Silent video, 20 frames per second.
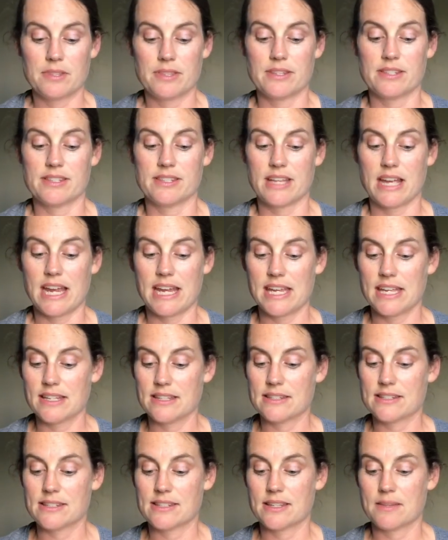the
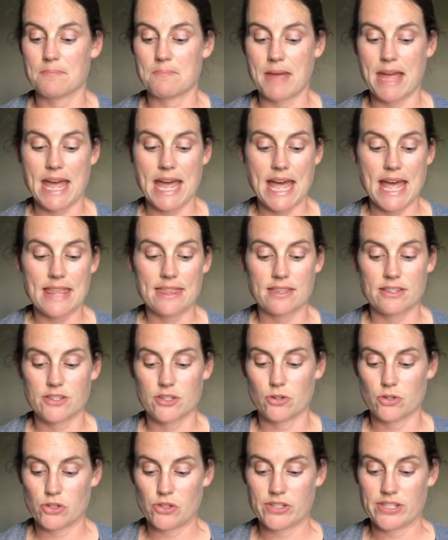science, math,
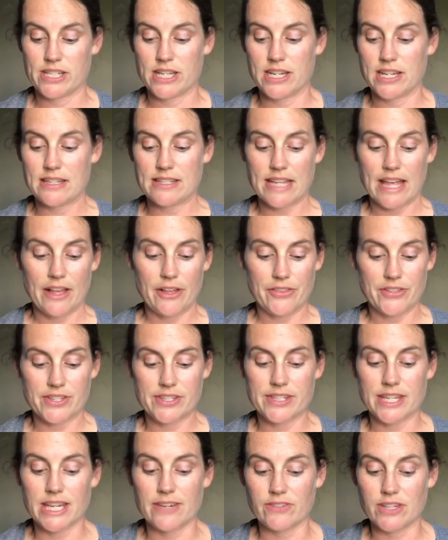social studies, health and
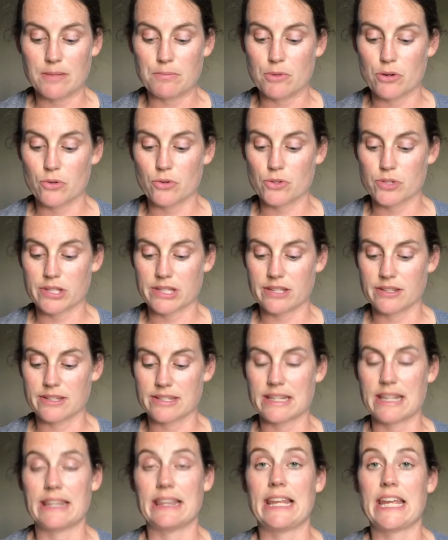safety, motor
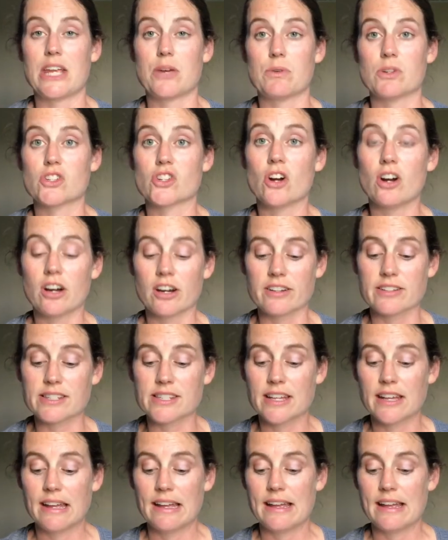skills, and language arts.